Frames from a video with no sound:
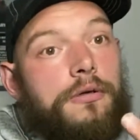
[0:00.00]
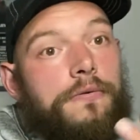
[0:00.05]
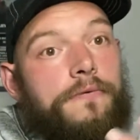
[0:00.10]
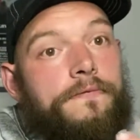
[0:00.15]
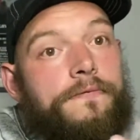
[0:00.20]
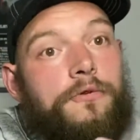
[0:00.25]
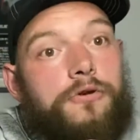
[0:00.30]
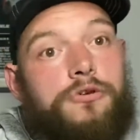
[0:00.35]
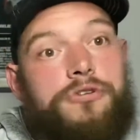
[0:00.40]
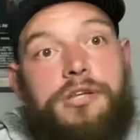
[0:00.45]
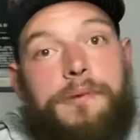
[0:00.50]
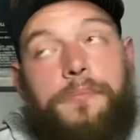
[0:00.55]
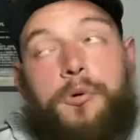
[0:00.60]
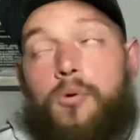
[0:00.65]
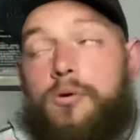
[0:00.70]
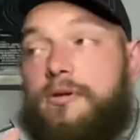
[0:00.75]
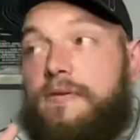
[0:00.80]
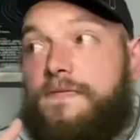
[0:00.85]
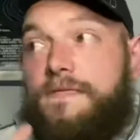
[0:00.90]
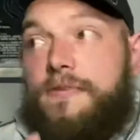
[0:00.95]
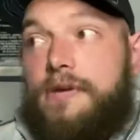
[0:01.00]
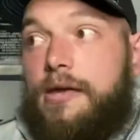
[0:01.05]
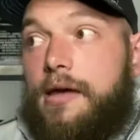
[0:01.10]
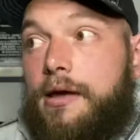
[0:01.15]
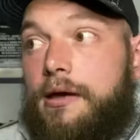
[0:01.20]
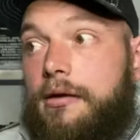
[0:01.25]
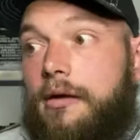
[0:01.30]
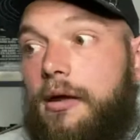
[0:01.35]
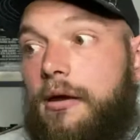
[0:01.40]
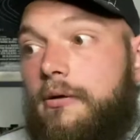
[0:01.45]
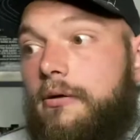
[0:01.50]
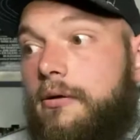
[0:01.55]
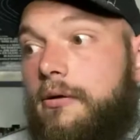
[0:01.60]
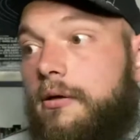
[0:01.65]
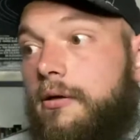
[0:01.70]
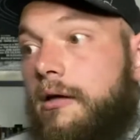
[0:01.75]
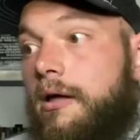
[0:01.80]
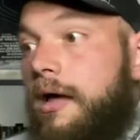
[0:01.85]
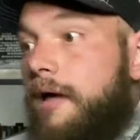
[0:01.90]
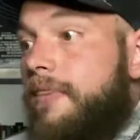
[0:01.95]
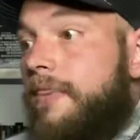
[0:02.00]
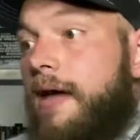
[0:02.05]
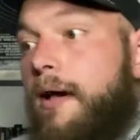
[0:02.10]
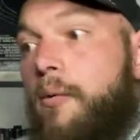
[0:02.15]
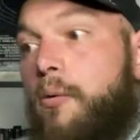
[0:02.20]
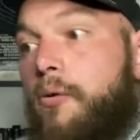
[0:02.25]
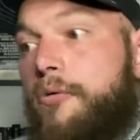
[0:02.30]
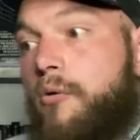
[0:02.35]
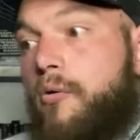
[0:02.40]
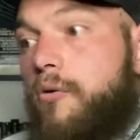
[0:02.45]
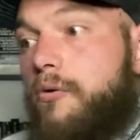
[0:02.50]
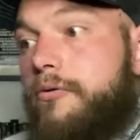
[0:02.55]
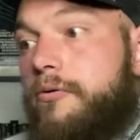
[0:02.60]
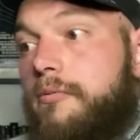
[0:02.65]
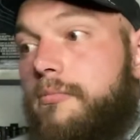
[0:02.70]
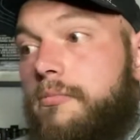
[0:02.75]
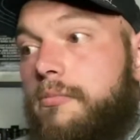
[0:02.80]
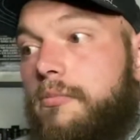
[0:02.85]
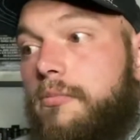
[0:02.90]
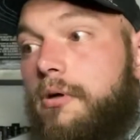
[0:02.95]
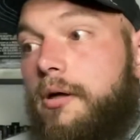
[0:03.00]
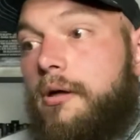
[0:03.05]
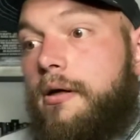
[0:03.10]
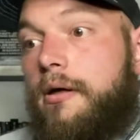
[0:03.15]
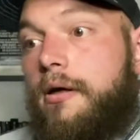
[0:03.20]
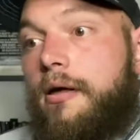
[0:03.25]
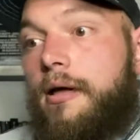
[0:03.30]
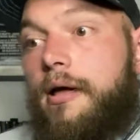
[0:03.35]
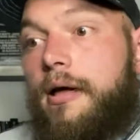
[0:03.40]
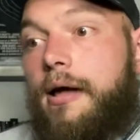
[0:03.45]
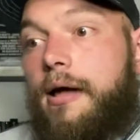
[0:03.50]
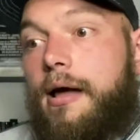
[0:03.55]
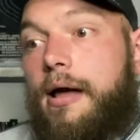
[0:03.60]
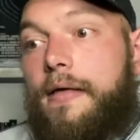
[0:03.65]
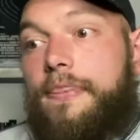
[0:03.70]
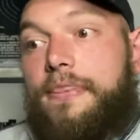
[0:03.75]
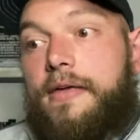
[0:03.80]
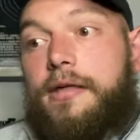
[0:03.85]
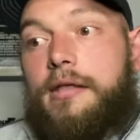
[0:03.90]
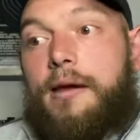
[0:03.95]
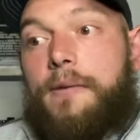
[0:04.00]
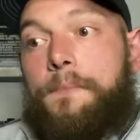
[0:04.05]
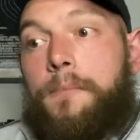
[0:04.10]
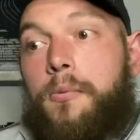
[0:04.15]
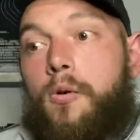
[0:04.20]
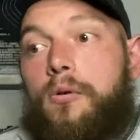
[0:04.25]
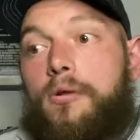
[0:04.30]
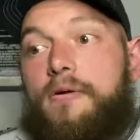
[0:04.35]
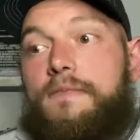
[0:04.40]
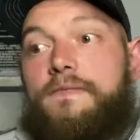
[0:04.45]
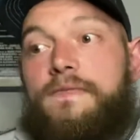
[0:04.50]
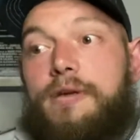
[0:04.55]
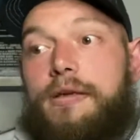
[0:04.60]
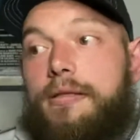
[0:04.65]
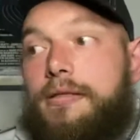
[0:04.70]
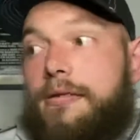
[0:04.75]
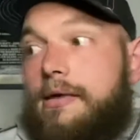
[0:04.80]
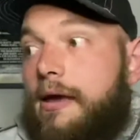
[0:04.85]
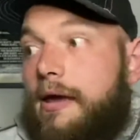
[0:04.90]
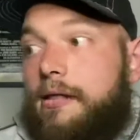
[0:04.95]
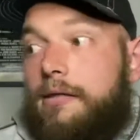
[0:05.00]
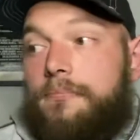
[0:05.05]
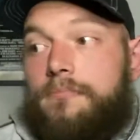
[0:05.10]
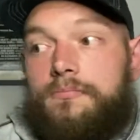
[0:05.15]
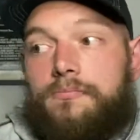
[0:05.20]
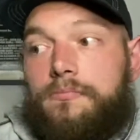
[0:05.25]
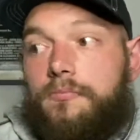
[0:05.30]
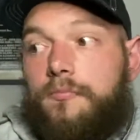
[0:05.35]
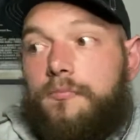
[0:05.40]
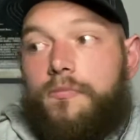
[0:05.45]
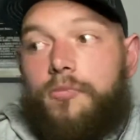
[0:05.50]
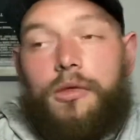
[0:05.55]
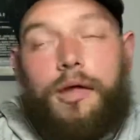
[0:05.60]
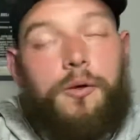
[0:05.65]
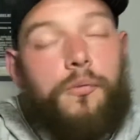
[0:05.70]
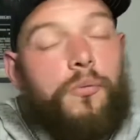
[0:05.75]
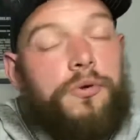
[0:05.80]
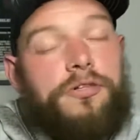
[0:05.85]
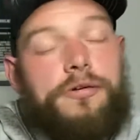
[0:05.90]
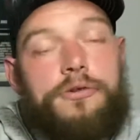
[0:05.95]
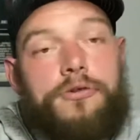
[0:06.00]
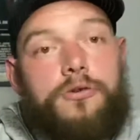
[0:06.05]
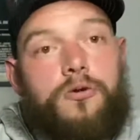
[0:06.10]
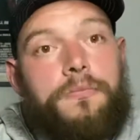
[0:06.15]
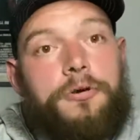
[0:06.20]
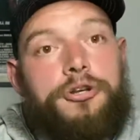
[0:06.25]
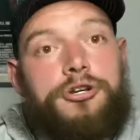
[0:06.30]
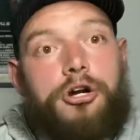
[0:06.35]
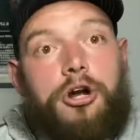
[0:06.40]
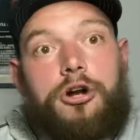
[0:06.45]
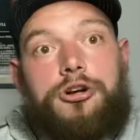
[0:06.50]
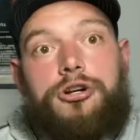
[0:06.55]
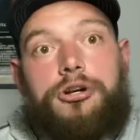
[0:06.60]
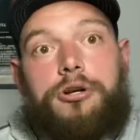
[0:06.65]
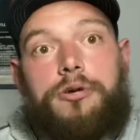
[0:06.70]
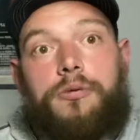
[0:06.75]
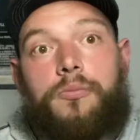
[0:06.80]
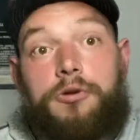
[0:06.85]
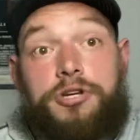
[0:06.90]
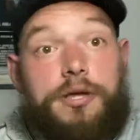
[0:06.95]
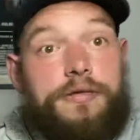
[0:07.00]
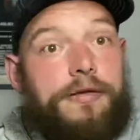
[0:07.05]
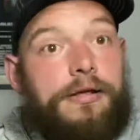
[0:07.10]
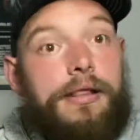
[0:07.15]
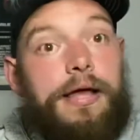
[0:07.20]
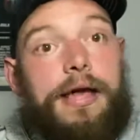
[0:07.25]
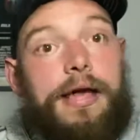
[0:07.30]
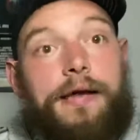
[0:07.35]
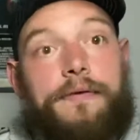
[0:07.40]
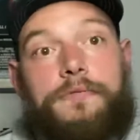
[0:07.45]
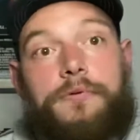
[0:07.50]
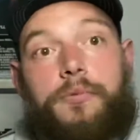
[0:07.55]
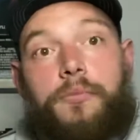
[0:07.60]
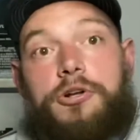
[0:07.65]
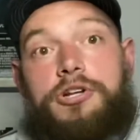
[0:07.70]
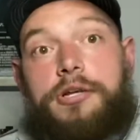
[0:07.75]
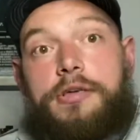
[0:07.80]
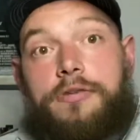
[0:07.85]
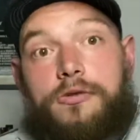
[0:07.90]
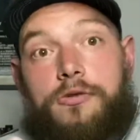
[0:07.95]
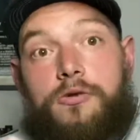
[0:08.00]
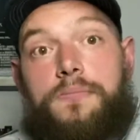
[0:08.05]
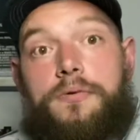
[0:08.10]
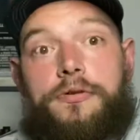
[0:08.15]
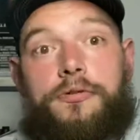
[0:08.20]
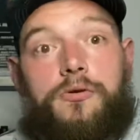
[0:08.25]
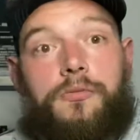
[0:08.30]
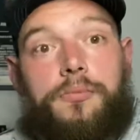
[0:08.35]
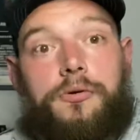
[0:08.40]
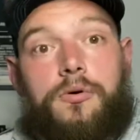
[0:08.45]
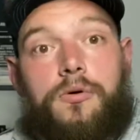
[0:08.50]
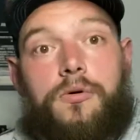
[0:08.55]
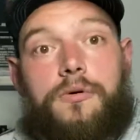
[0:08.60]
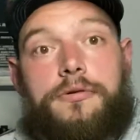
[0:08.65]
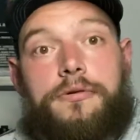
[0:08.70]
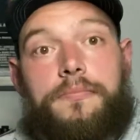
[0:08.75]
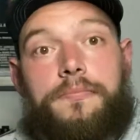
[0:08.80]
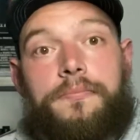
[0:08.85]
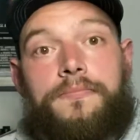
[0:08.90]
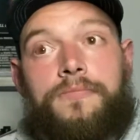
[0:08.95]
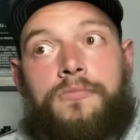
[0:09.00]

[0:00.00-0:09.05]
First I bought a V8 and that was awesome. And then I bought a V10 with a supercharger, which I still have, which is super, super awesome.